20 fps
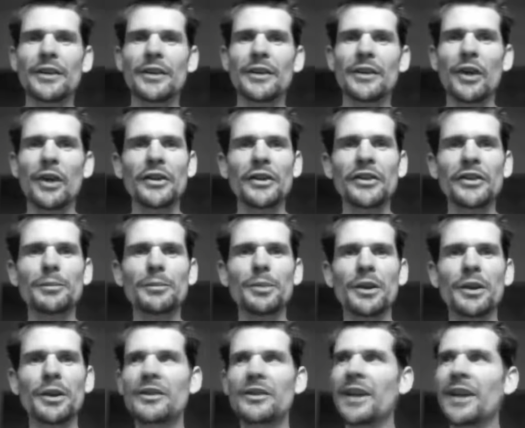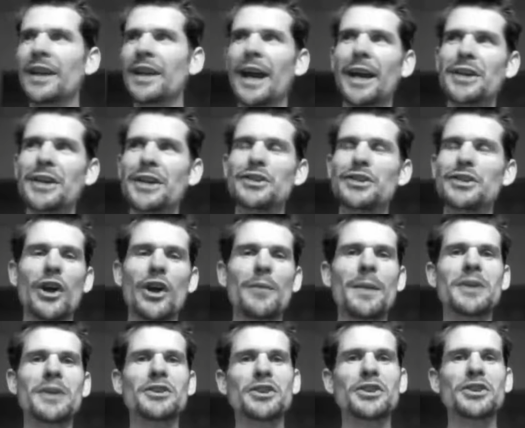It's like discipline and dedication don't
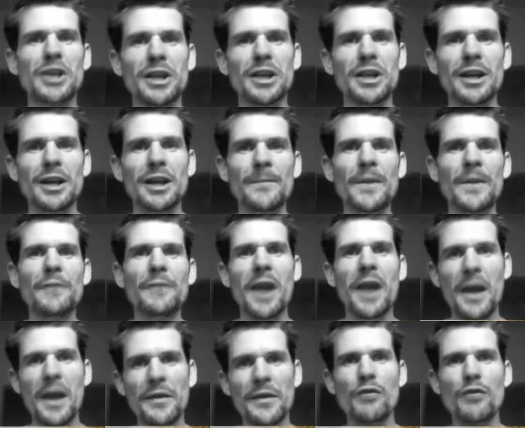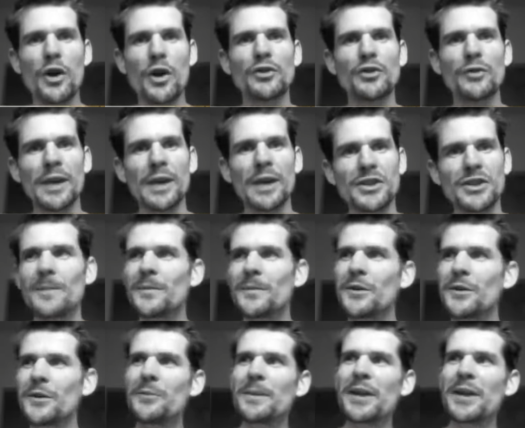mean shit if you're heading the wrong direction.
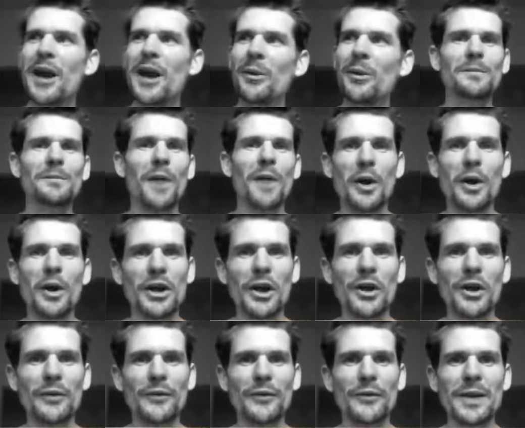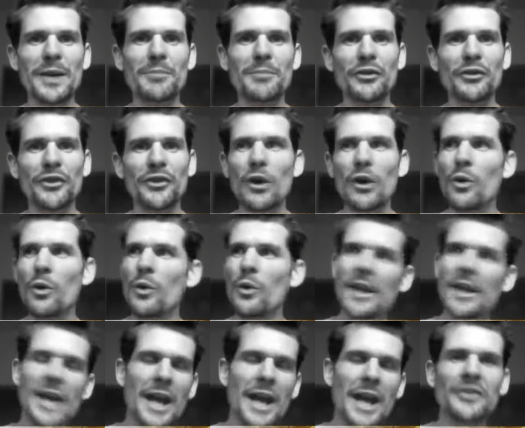You can be going, I'm going to go to fucking Brazil,
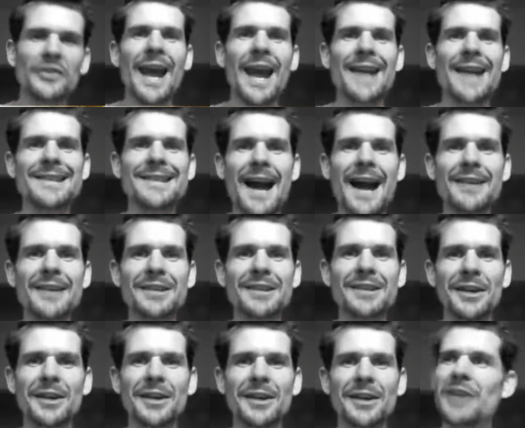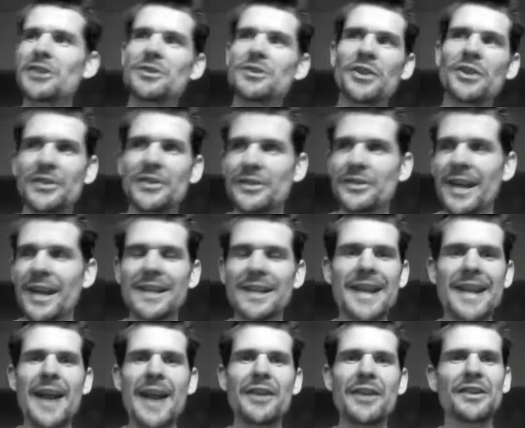and you're heading to Antarctica, and you're d-
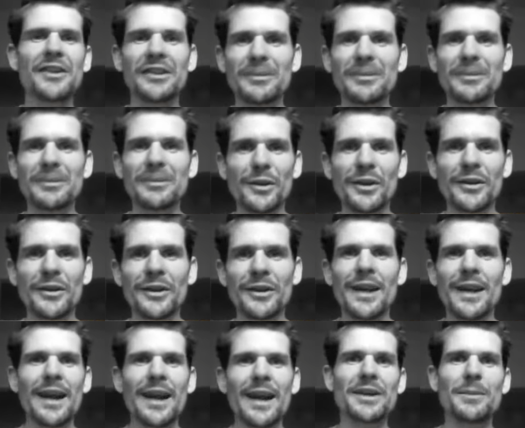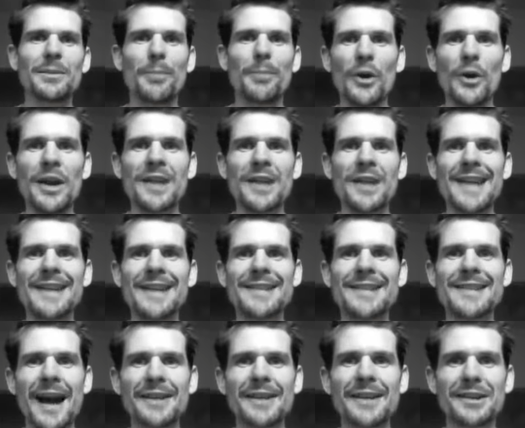dedicated and disciplined, and your boat hits
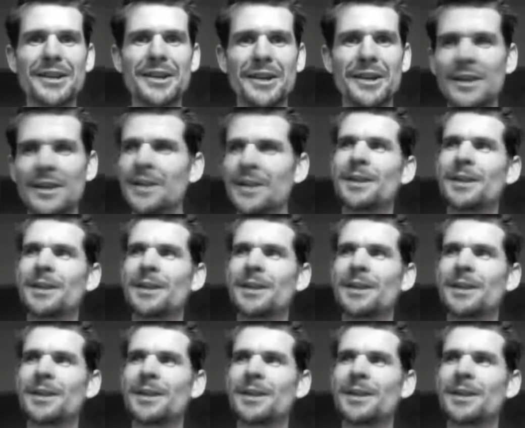Antarctica,